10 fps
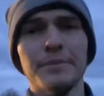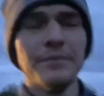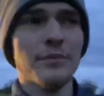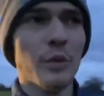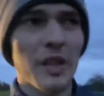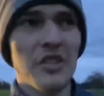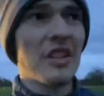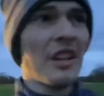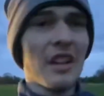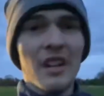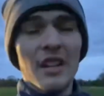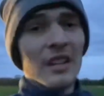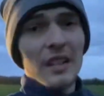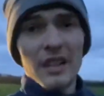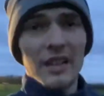which
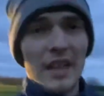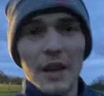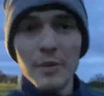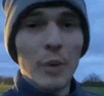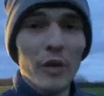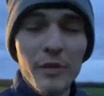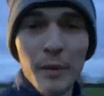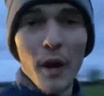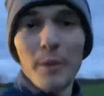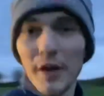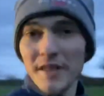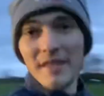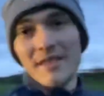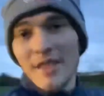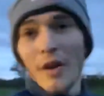it was bought for me by a
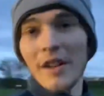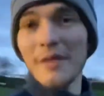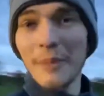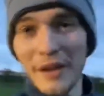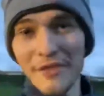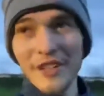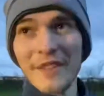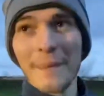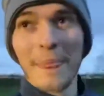present, so I didn't pay for it.